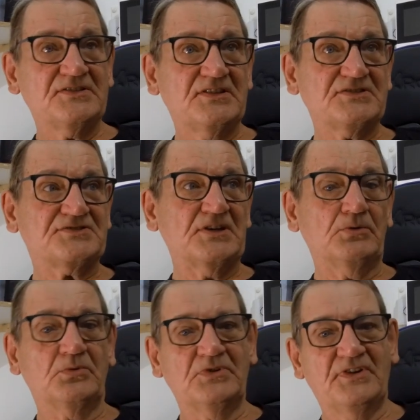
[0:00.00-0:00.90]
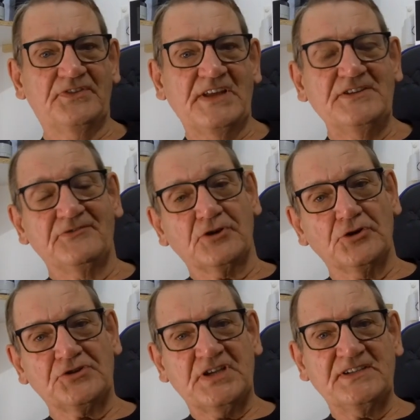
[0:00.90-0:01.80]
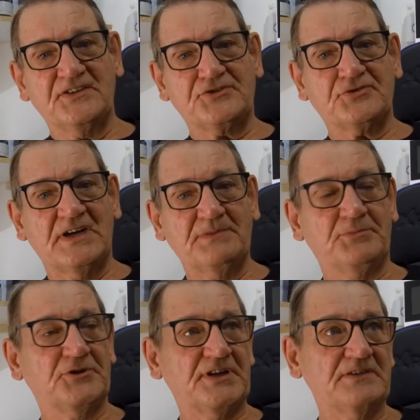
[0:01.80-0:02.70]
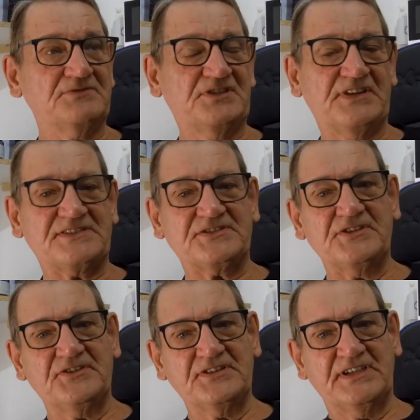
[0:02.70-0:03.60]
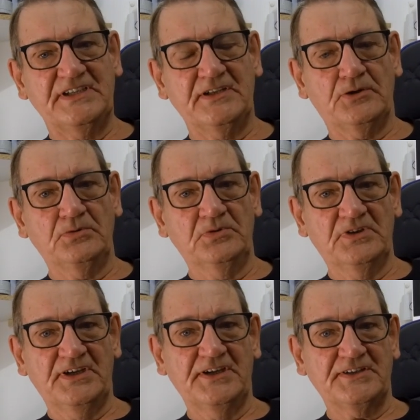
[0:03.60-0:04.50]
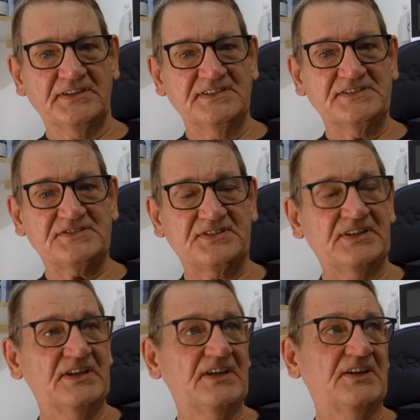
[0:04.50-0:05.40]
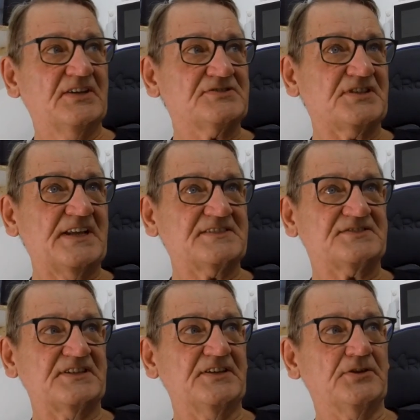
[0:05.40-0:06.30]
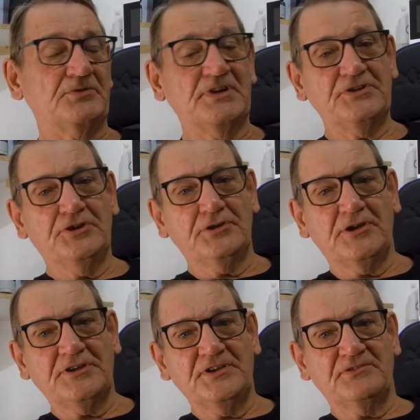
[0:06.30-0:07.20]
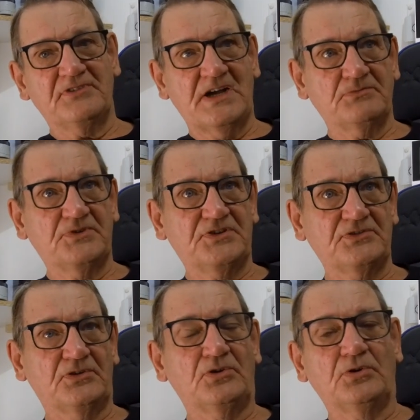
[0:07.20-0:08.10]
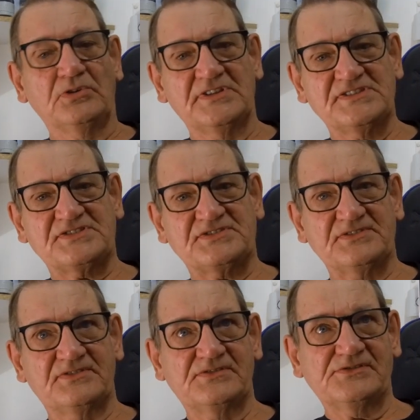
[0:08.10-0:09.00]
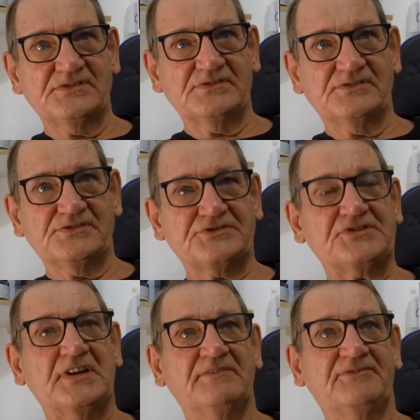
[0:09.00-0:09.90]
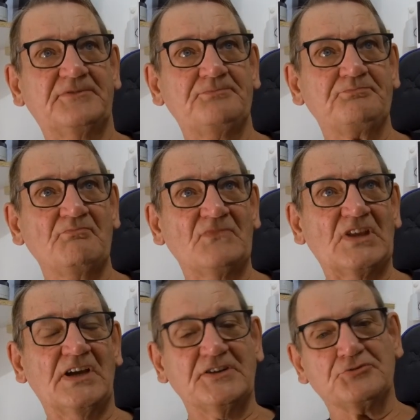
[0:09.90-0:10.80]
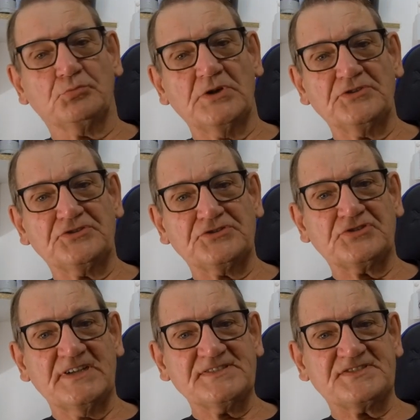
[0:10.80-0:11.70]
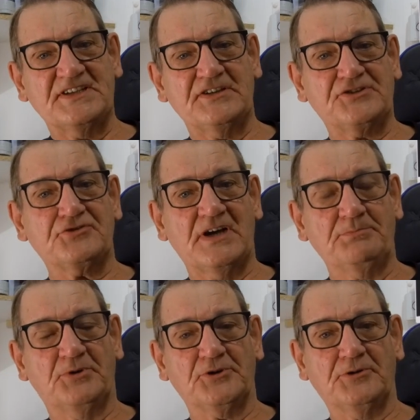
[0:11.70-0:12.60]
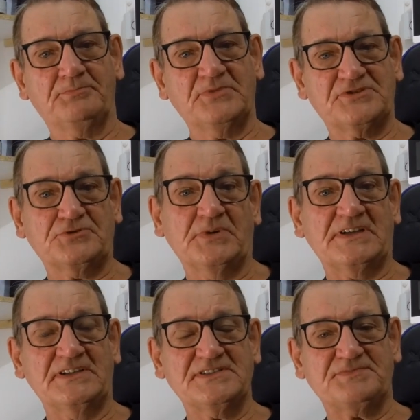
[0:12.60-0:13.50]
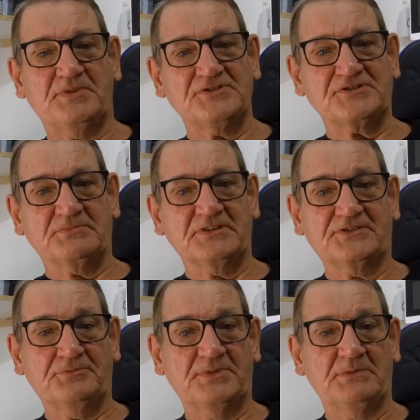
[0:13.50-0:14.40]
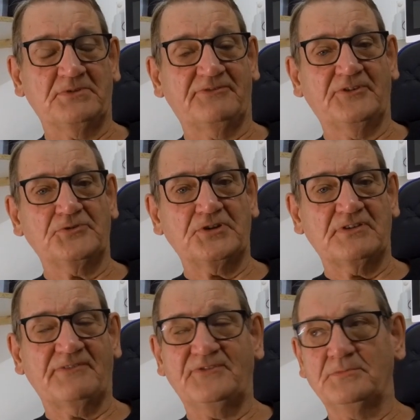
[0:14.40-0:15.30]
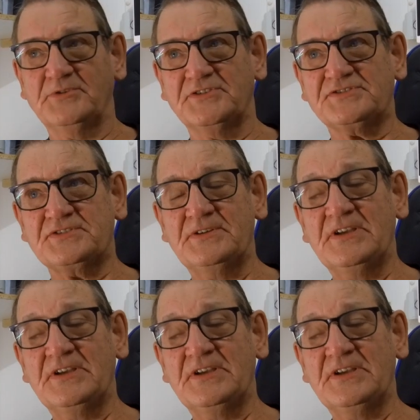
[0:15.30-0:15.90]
So then you've got to take the tripod out, that's another kilo at least. So next thing you know, you're lugging around all this stuff and wanting to try and set a tripod up as quickly as possible to be able to photograph your birds.